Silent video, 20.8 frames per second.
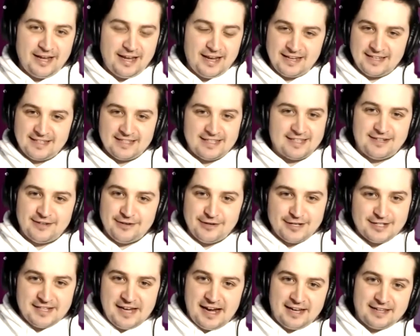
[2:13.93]
You're
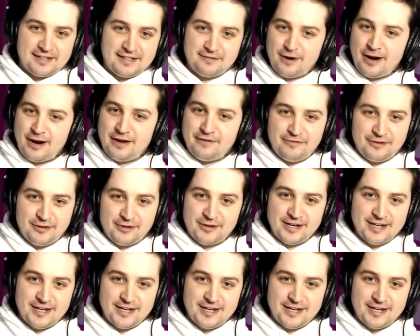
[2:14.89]
exactly right, Phil,